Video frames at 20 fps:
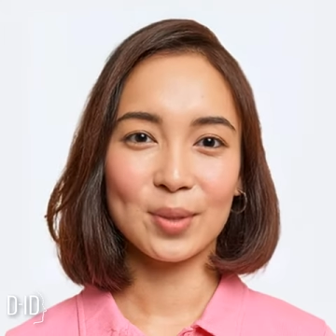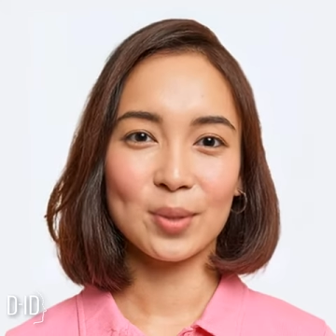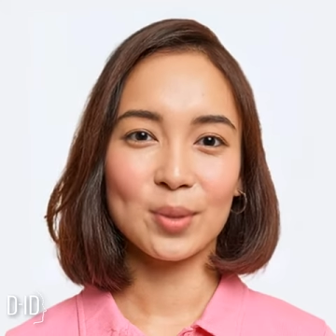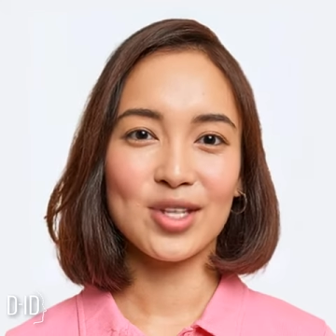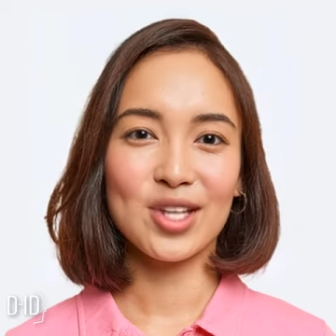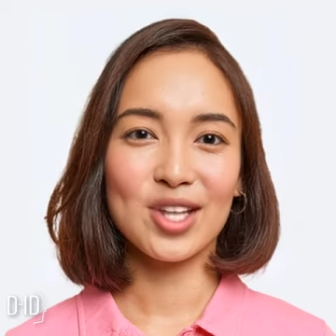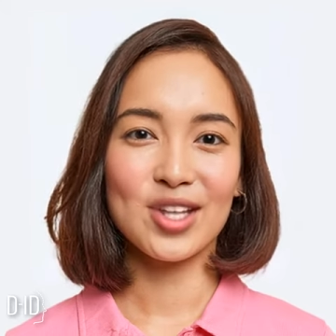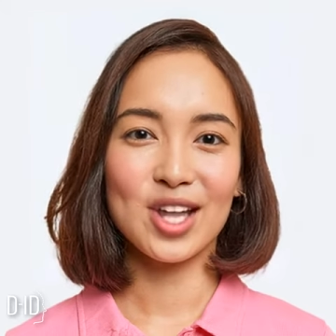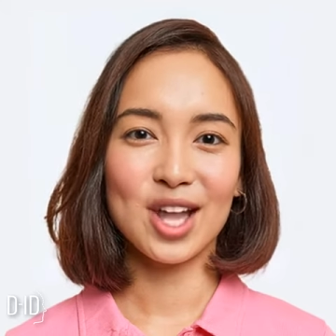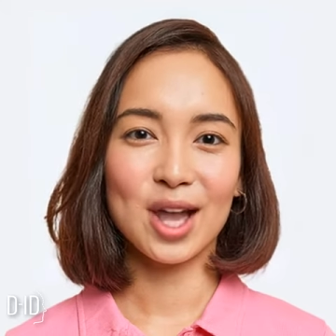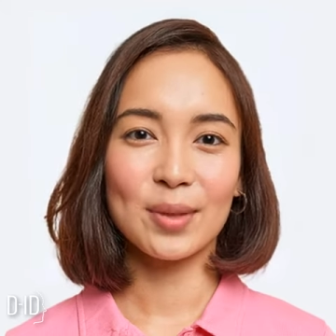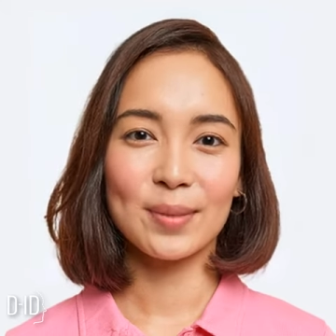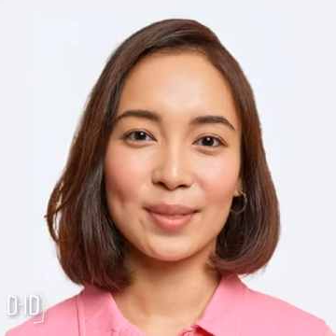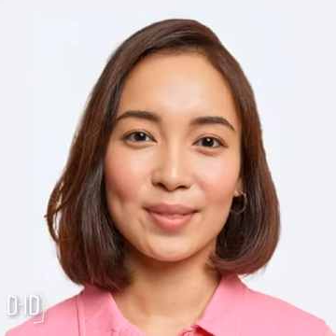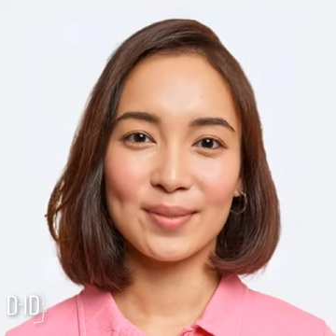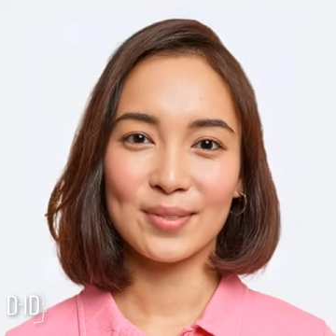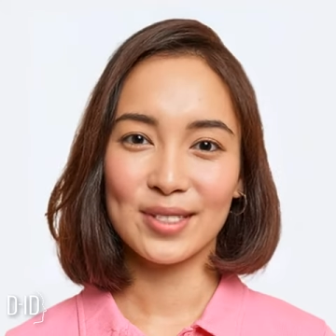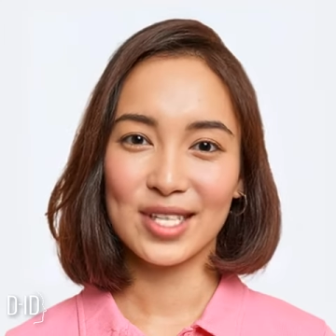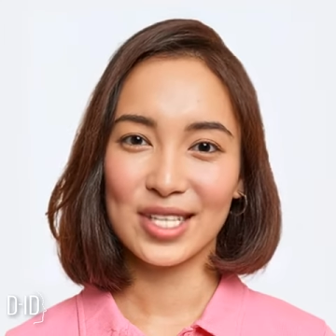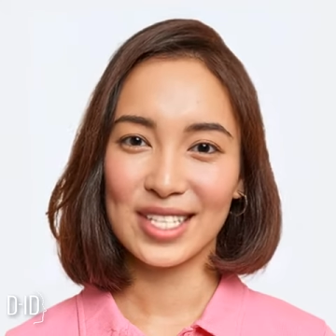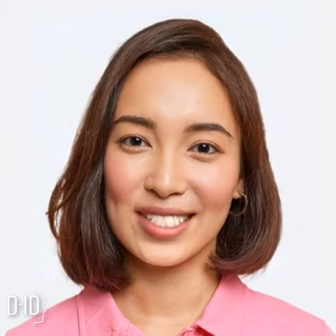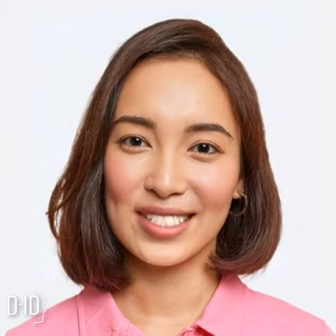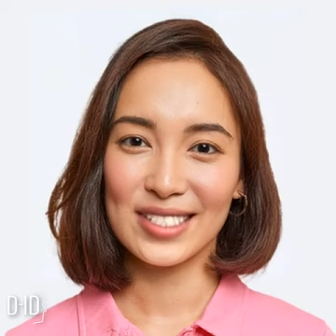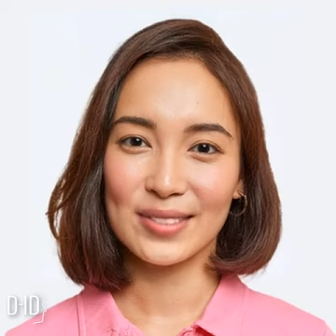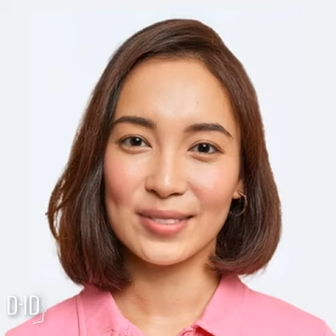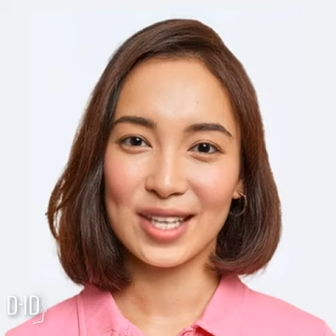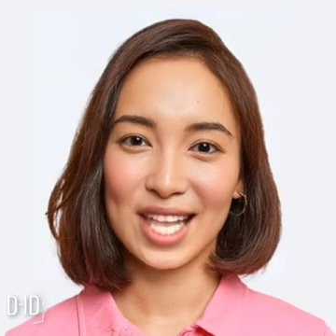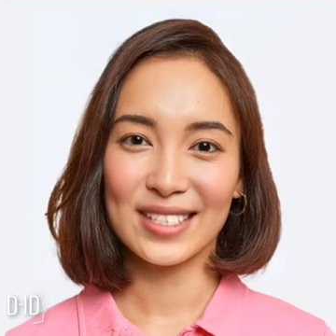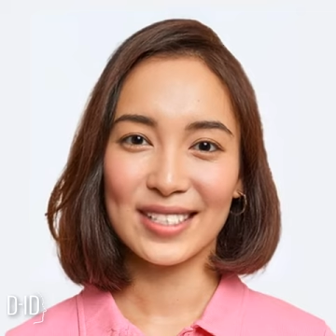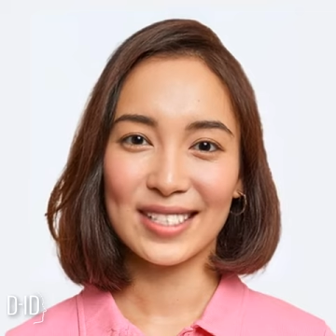which are common feelings
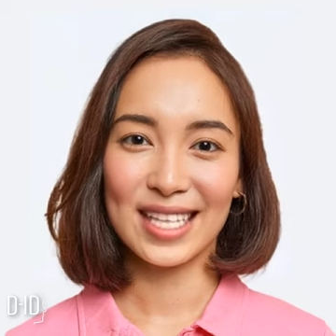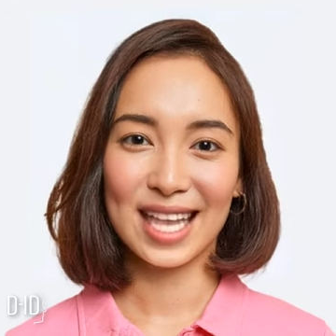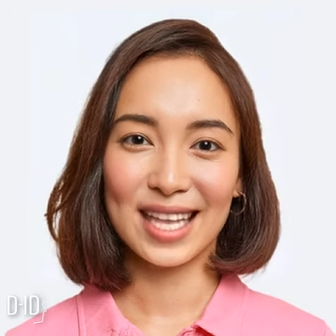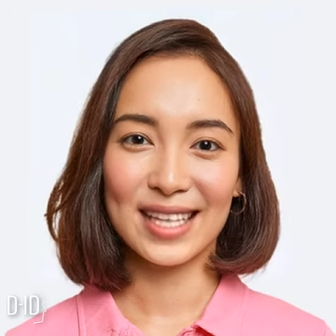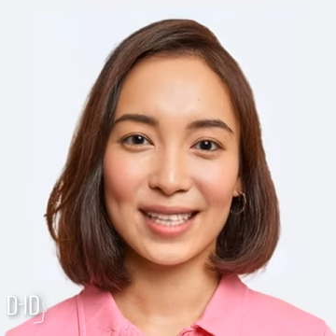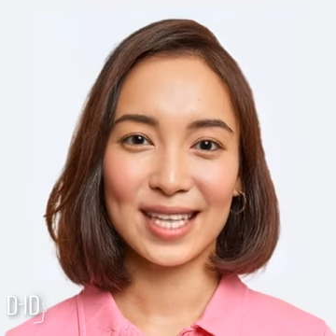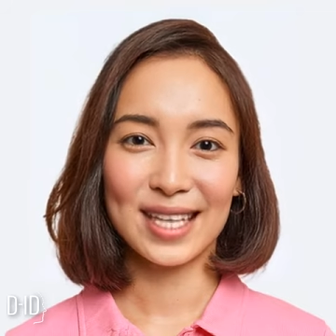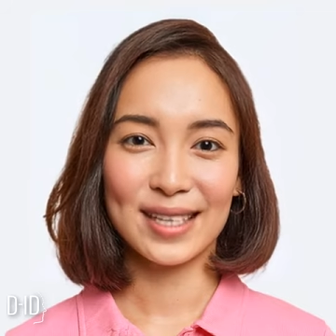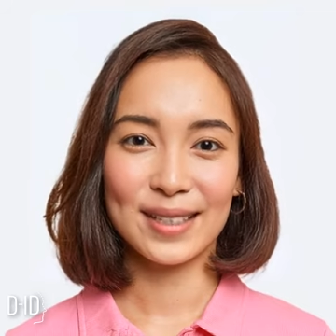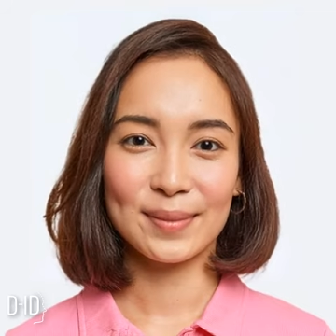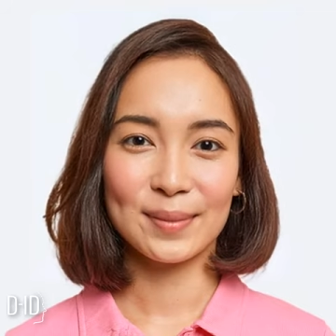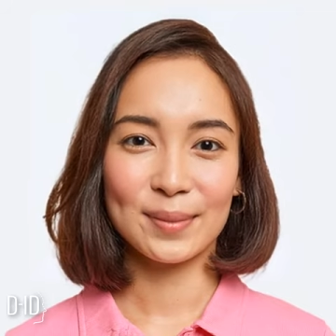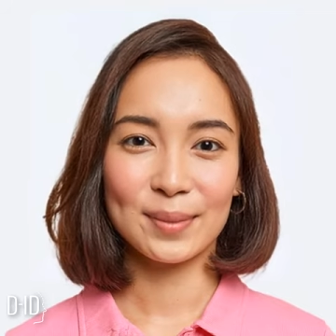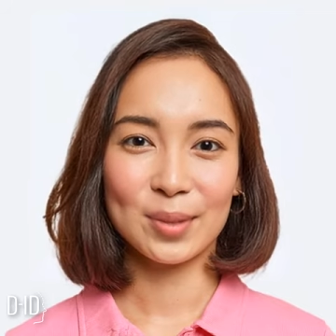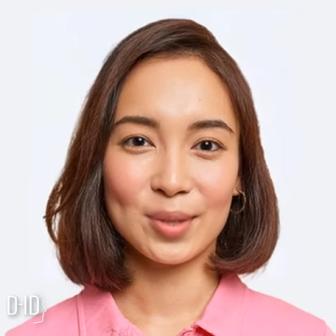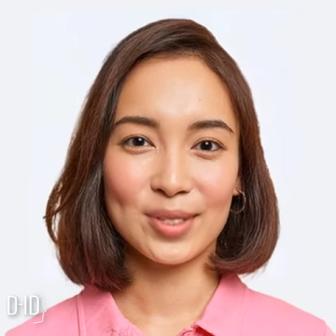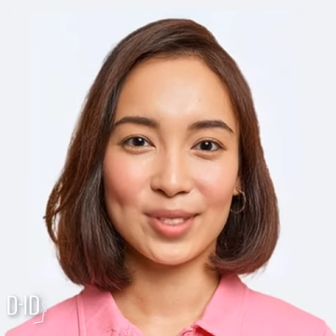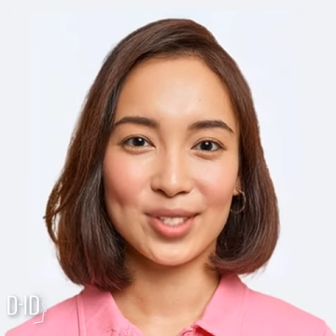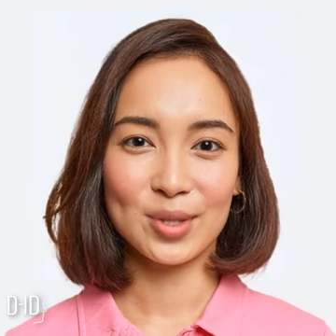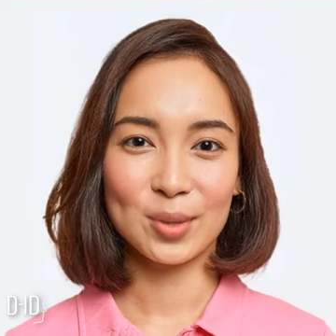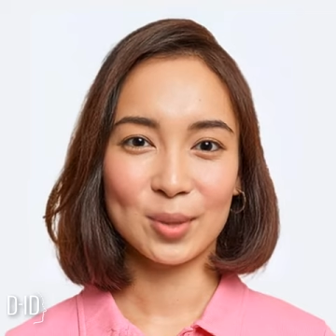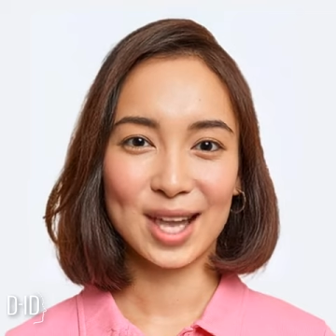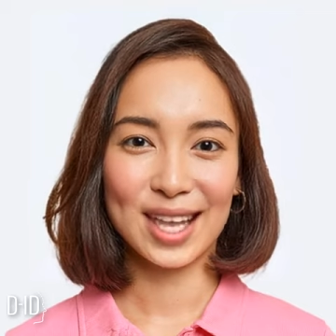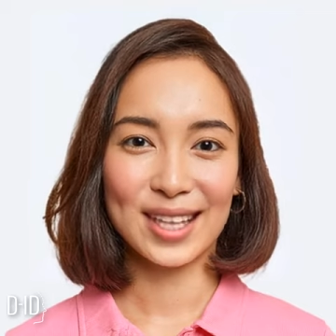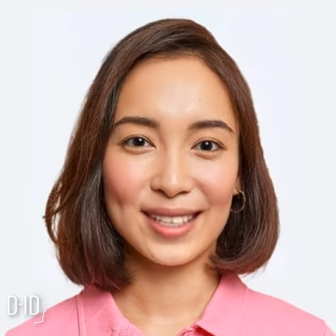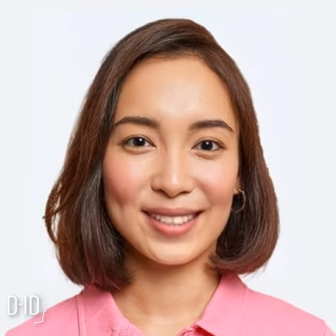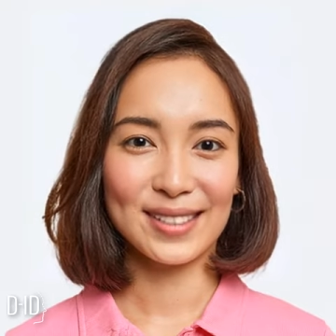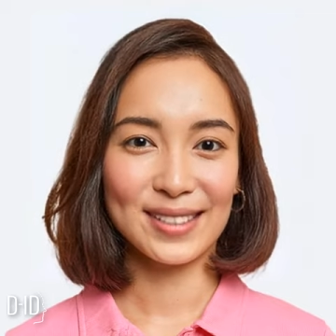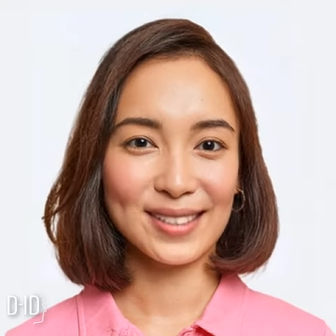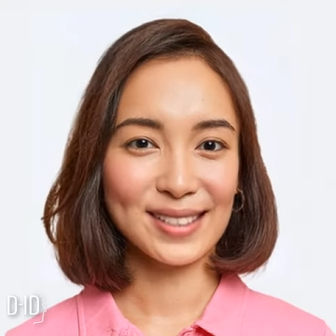of anxiety, mood
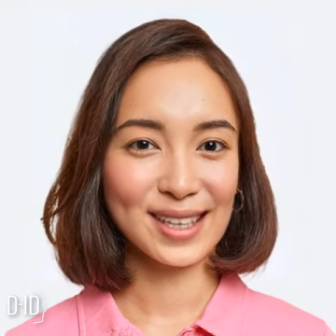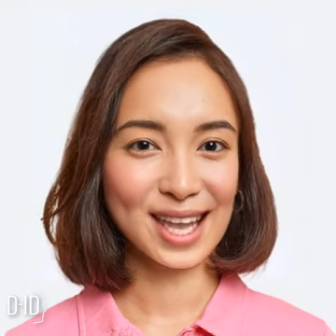swings,